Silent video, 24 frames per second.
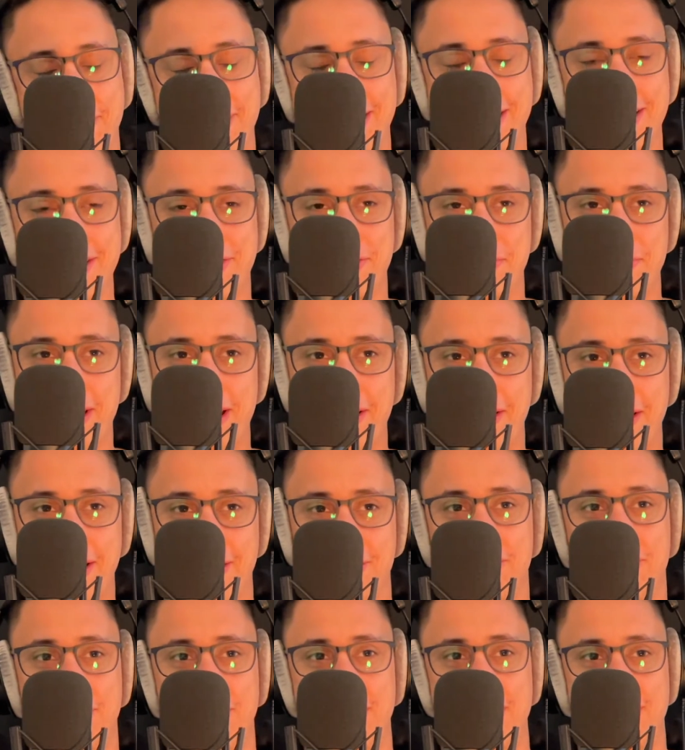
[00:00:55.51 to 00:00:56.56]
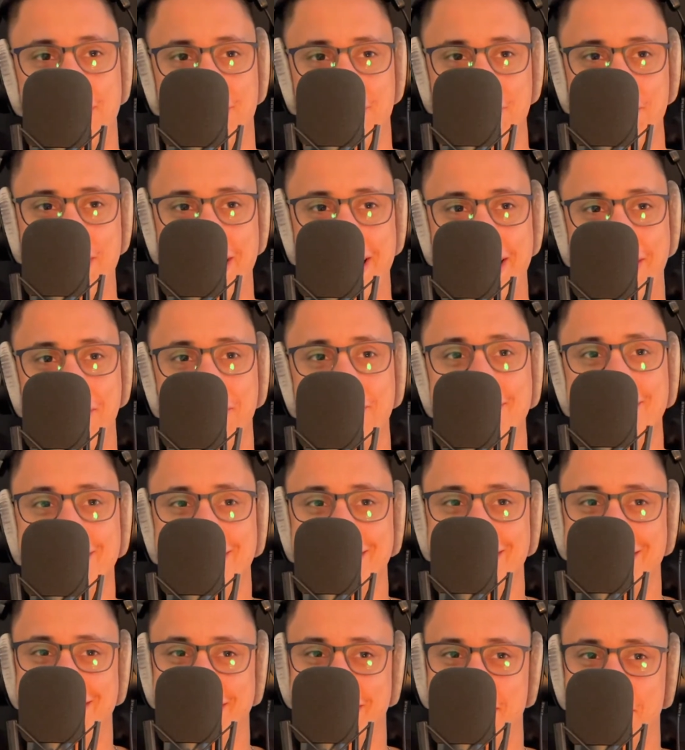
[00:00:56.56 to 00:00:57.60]
years from now, 100 years from now,
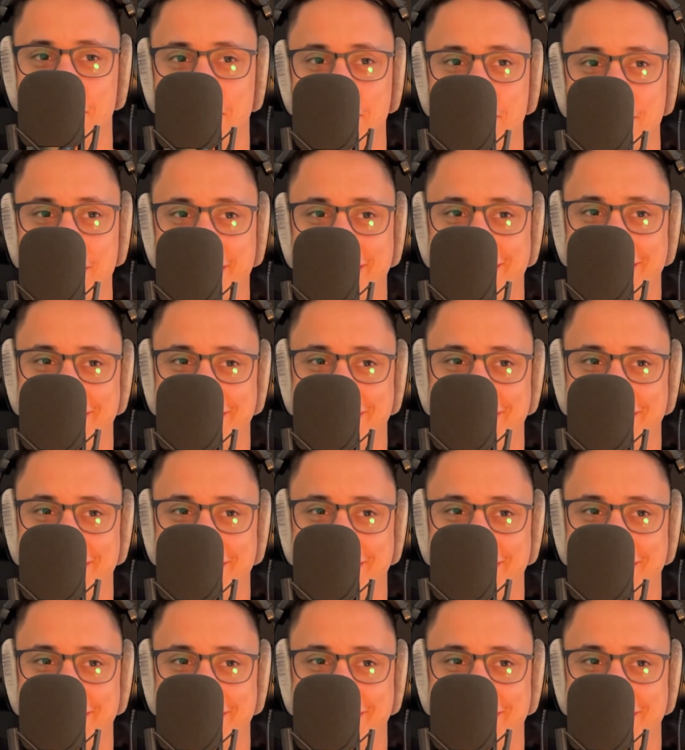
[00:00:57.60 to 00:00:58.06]
that's going to be me.